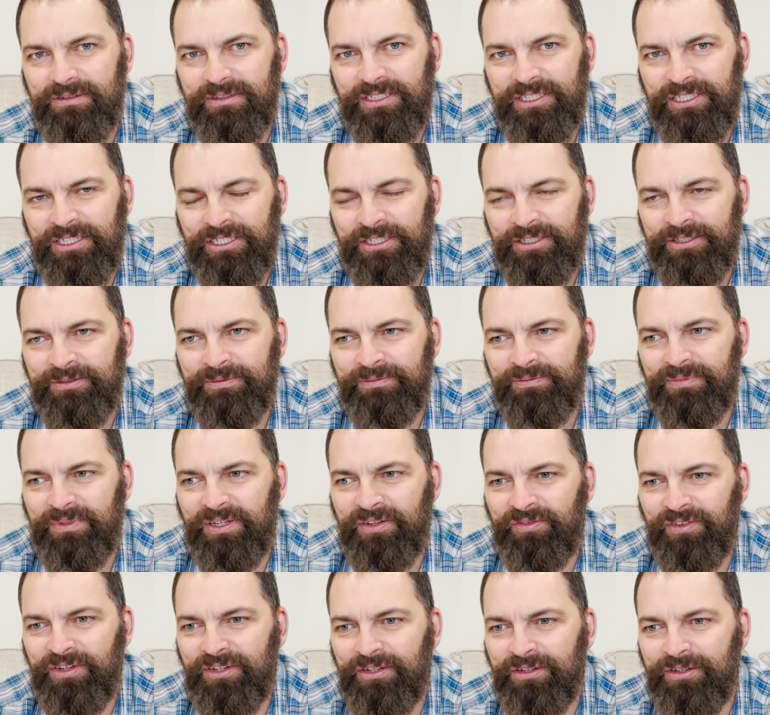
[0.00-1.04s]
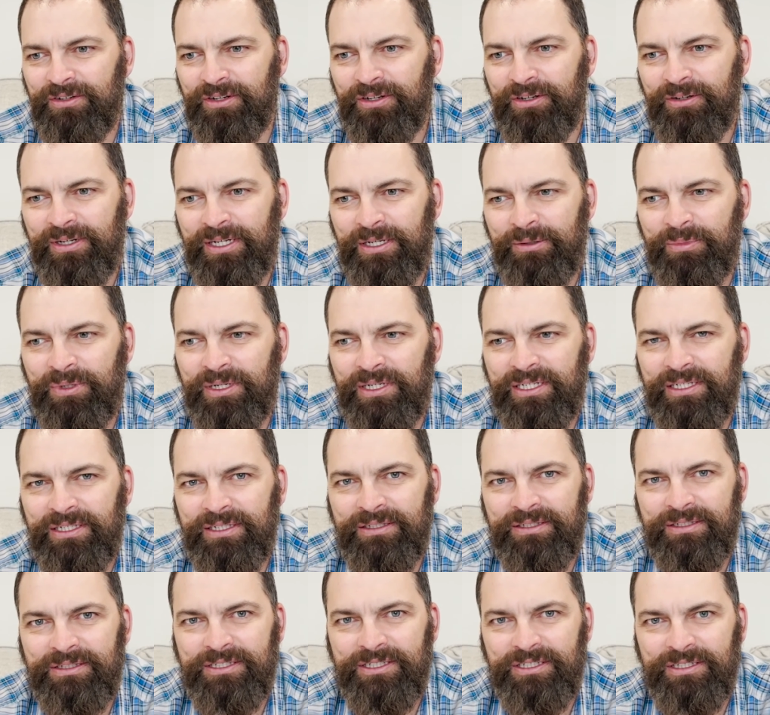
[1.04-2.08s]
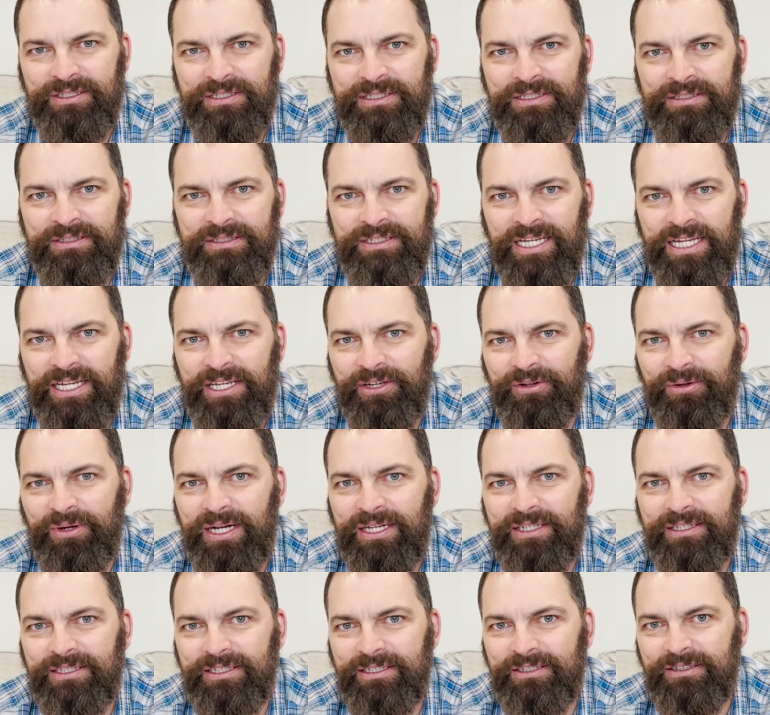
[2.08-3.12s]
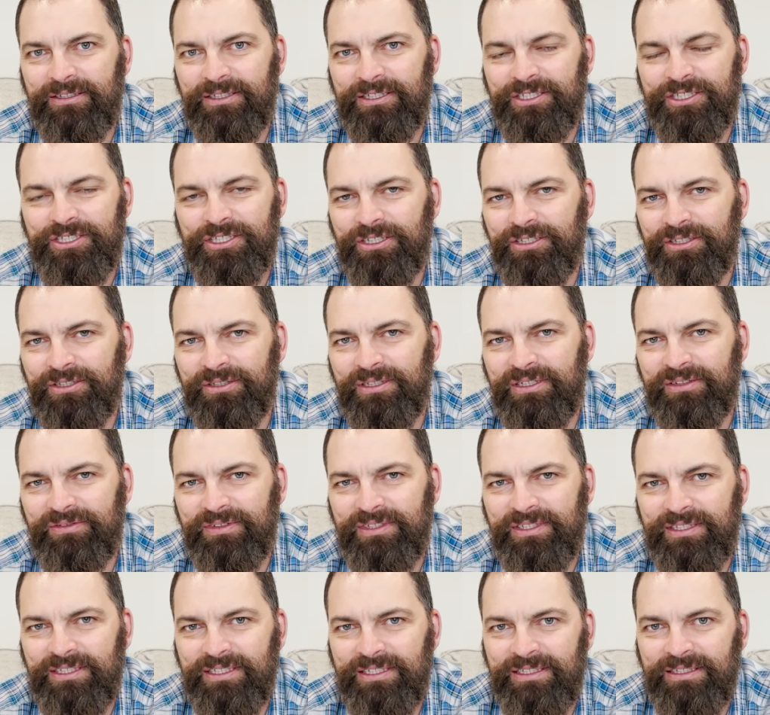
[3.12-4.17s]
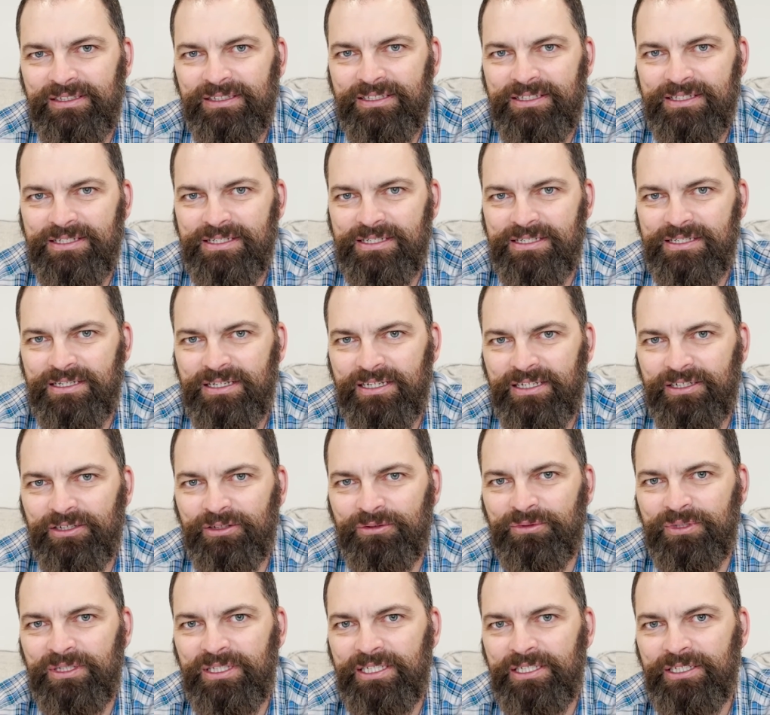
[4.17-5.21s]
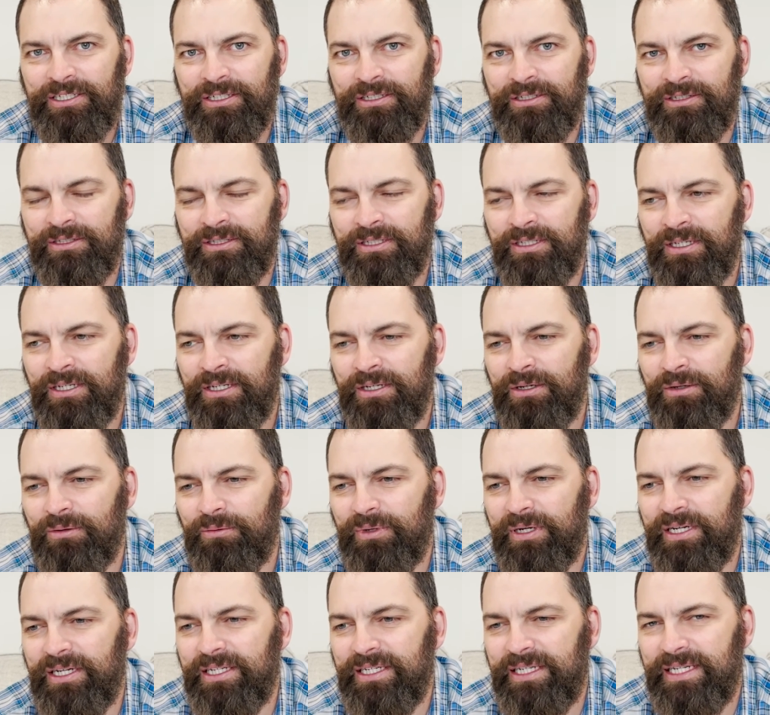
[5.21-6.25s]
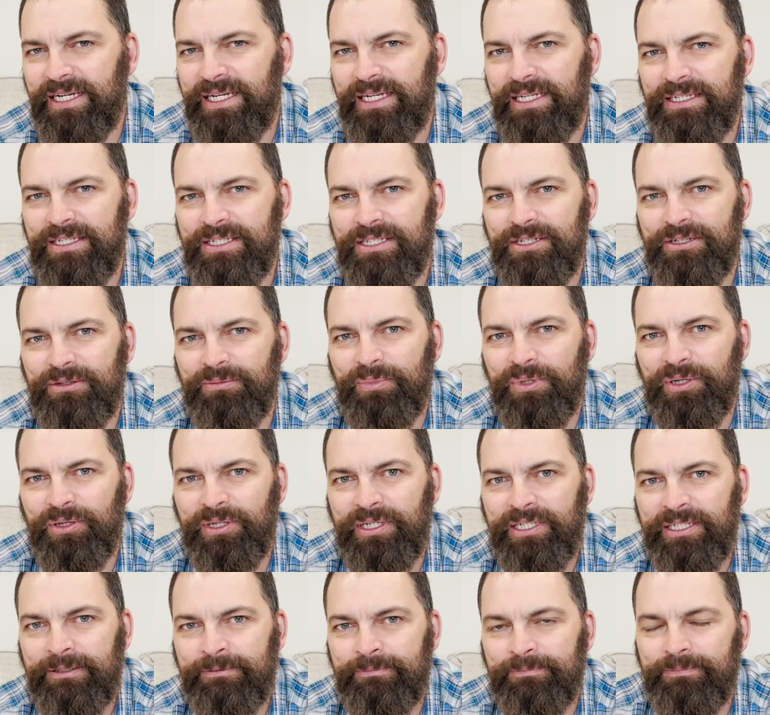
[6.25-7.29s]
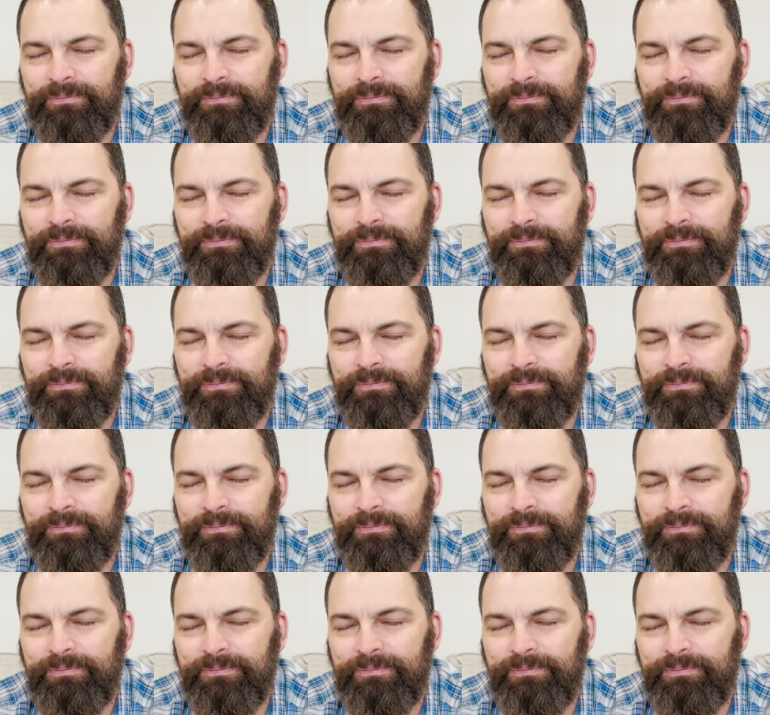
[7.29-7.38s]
You know, if you don't know anybody to take you out there and show you everything, this is like a really good way to get into boating.